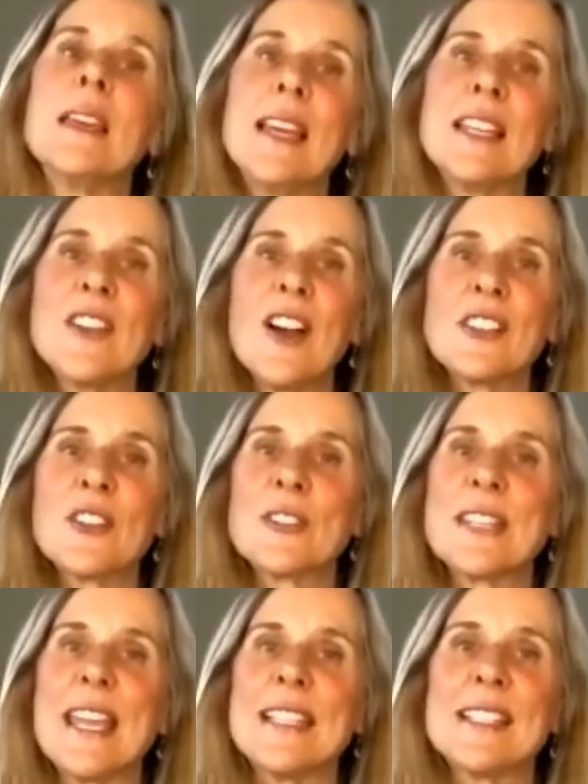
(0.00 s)
And Dr.
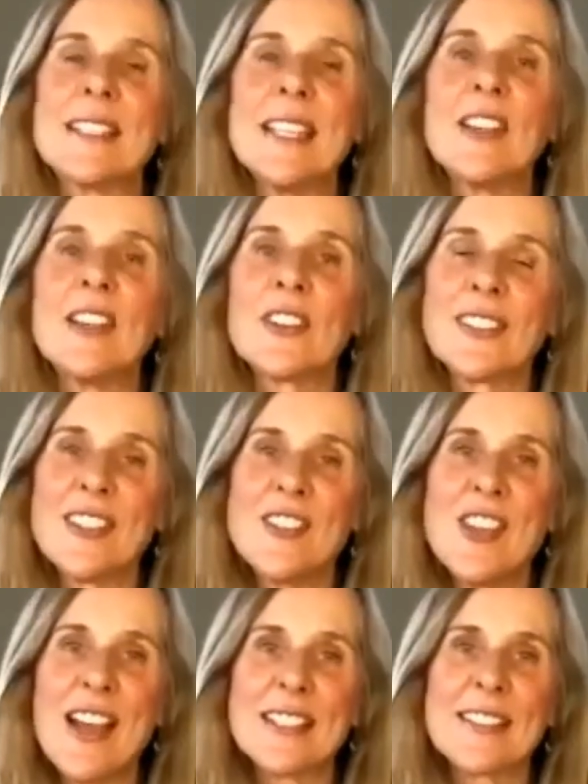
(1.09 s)
Dan Siegel
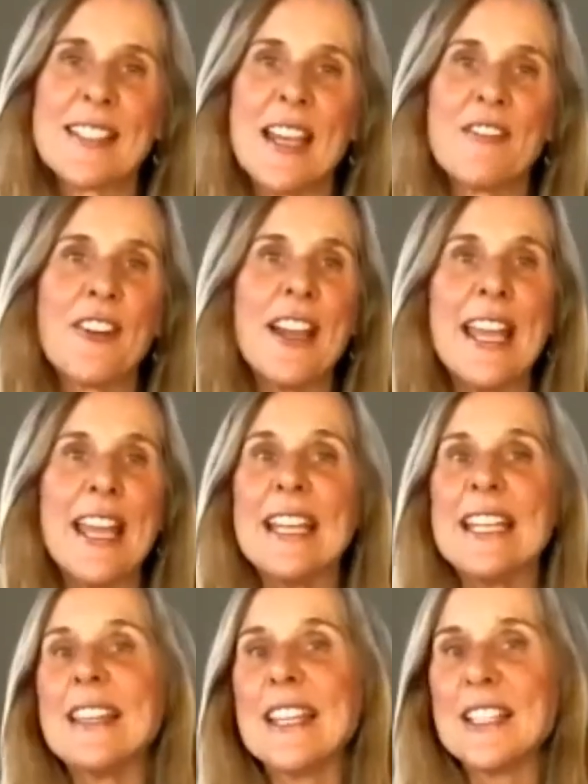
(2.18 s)
suggests that for
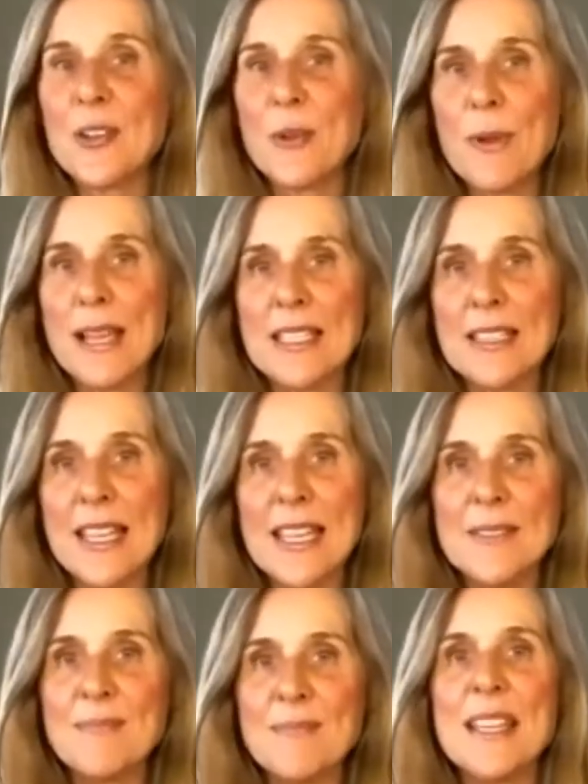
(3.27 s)
anything to
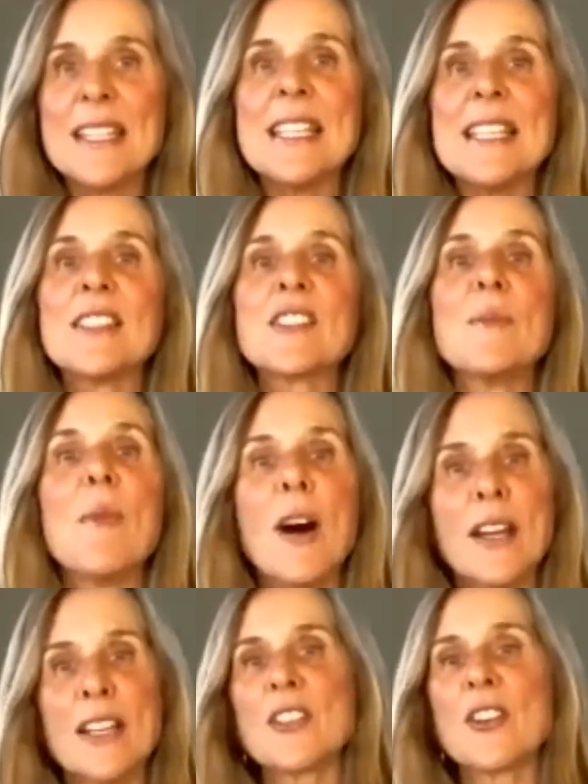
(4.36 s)
regulate, it needs to
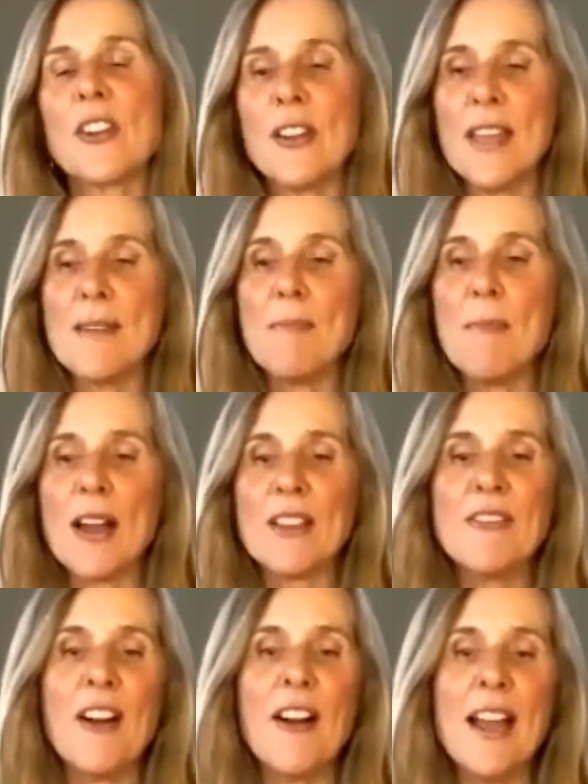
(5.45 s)
monitor and
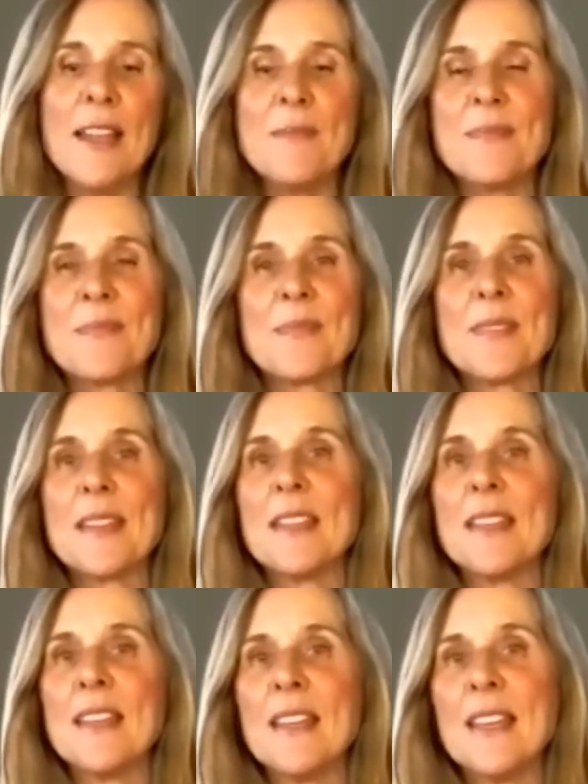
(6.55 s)
modify.
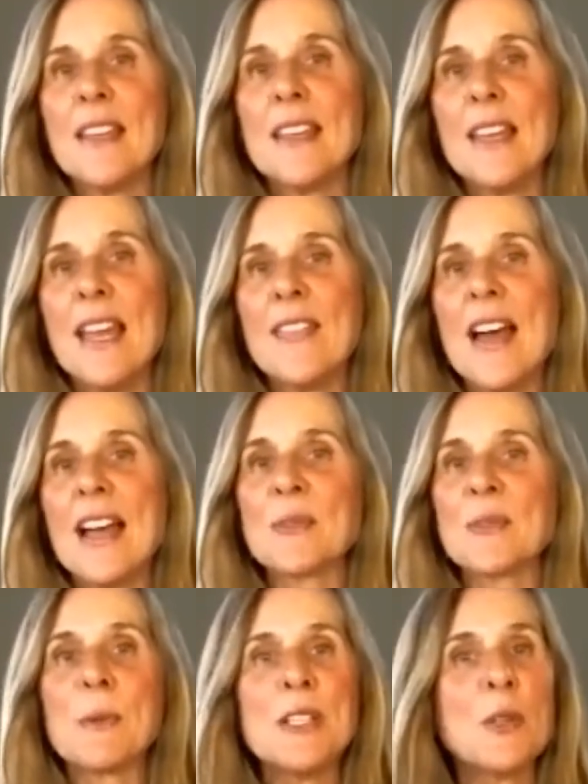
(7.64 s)
And that's
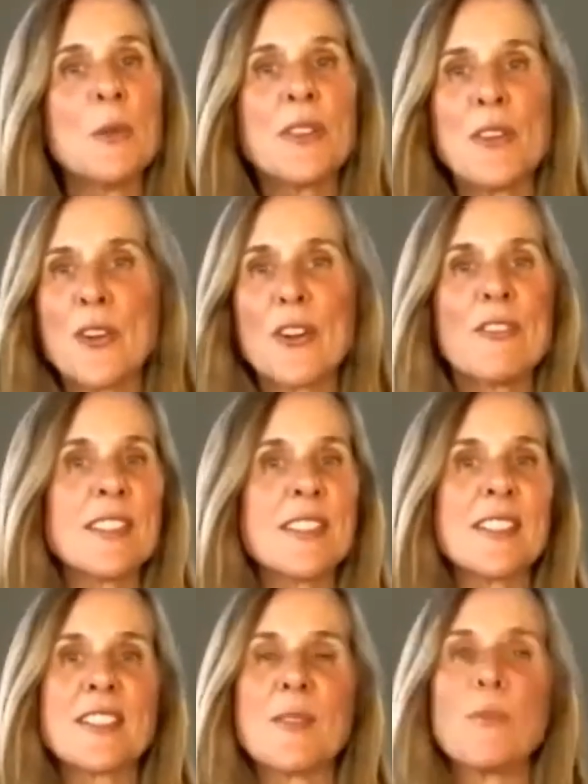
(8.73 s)
what we do with our nervous
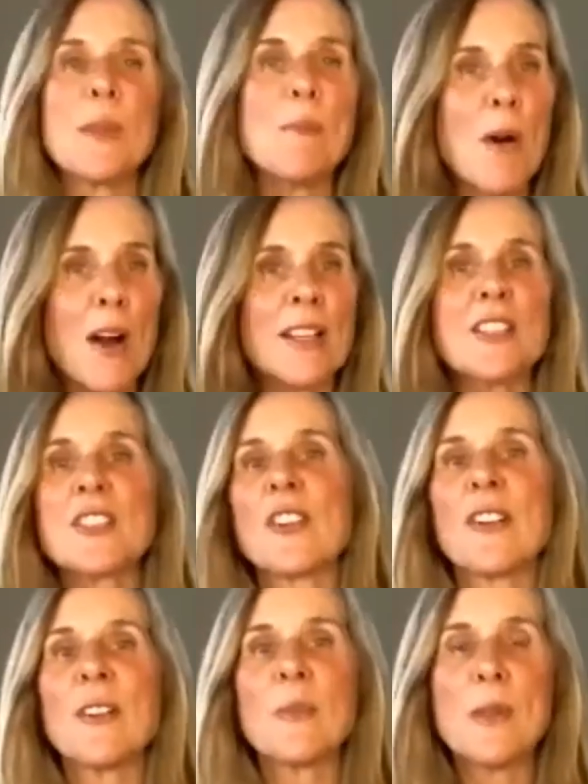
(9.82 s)
system. We
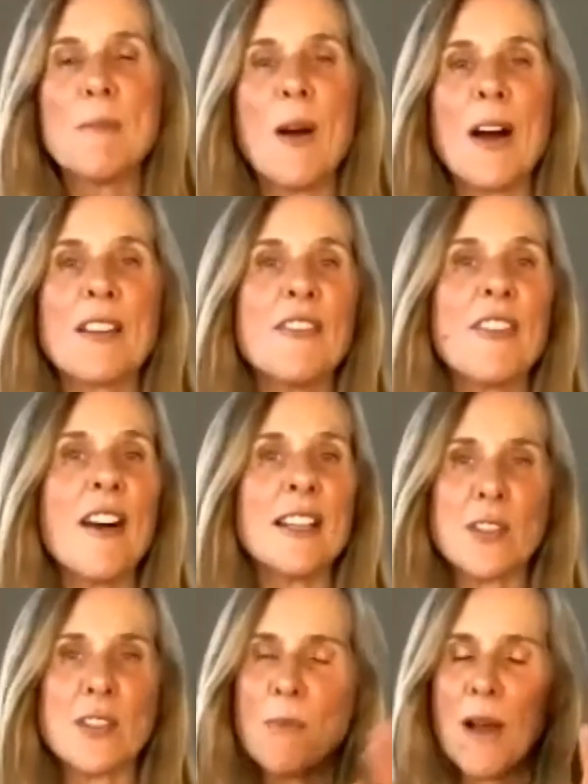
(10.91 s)
monitor, we modify.
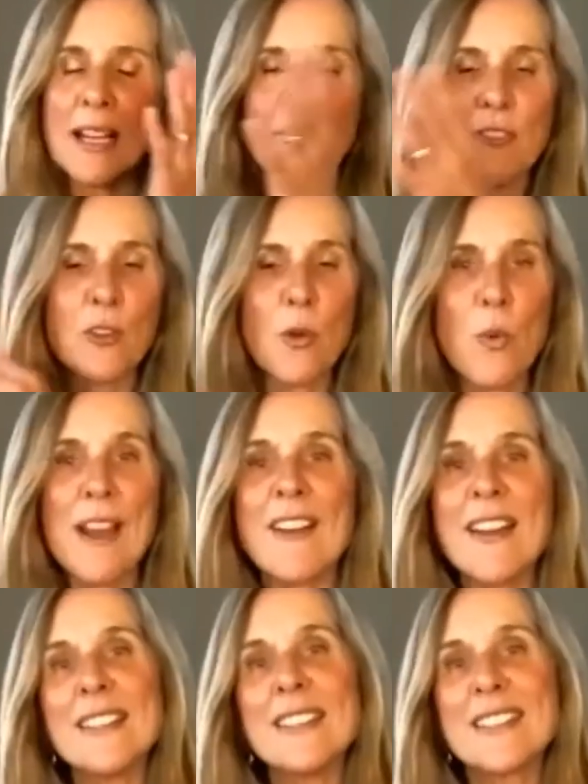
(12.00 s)
So mindful
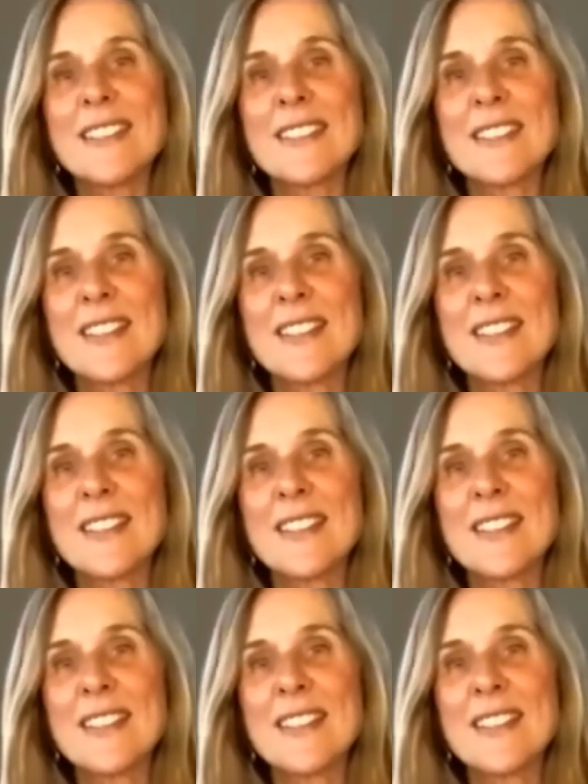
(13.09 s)
awareness